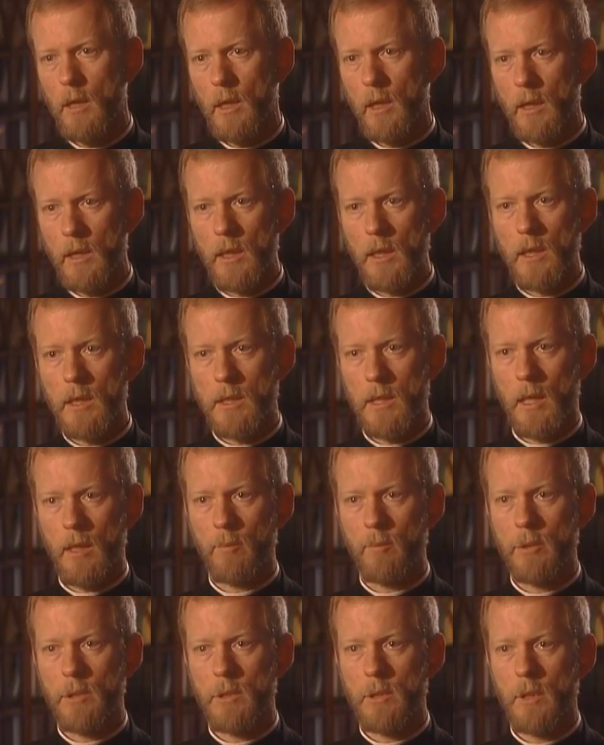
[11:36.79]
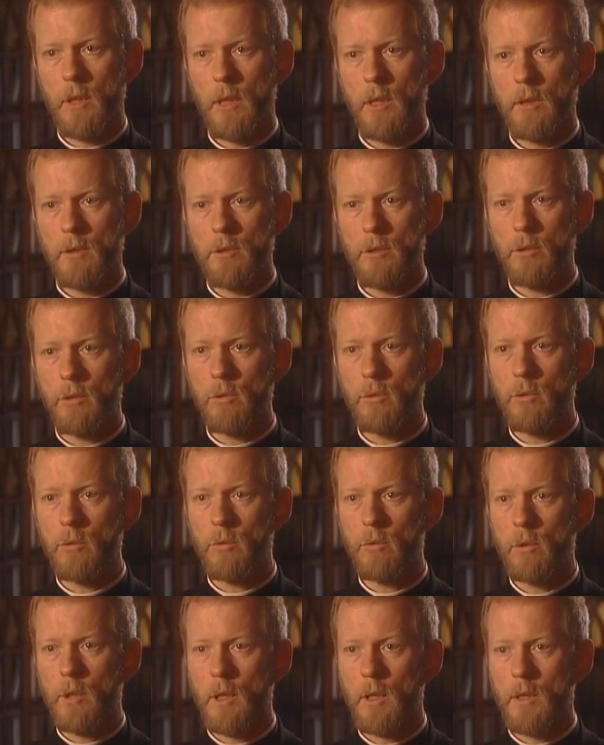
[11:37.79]
in an attempt
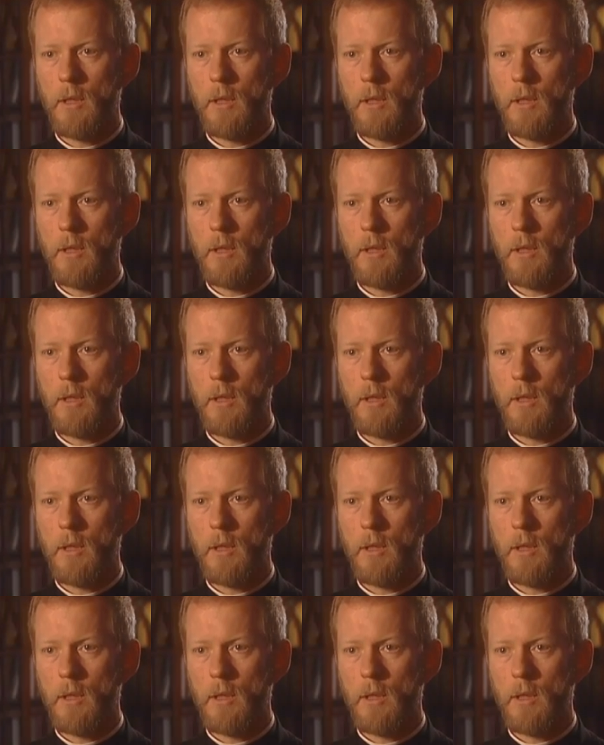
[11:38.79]
to